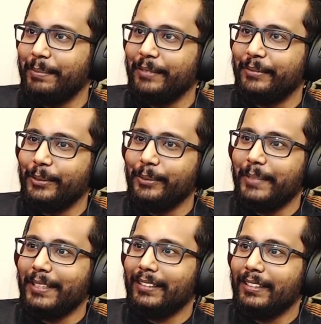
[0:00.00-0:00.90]
People have told
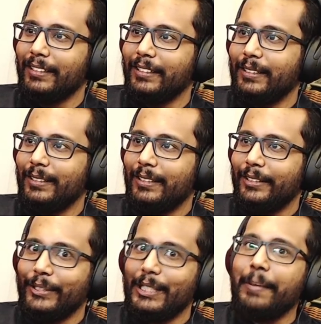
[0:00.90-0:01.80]
me
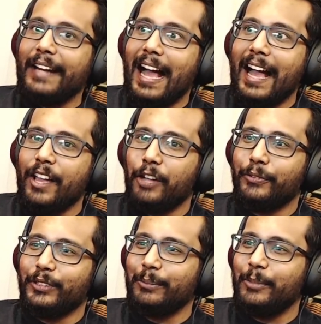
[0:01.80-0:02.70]
to keep an eye
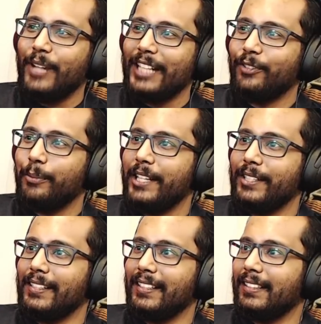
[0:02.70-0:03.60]
out for some
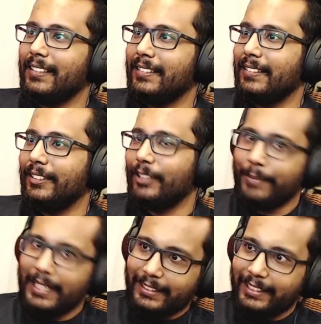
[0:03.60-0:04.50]
transformation scene. So
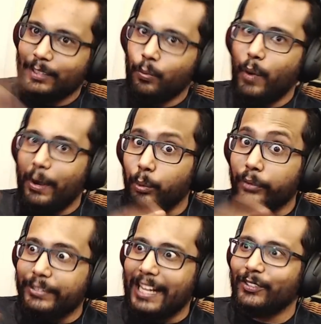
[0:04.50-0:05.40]
I'm guessing it's a
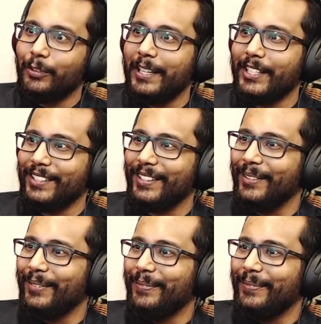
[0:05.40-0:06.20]
werewolf transformation.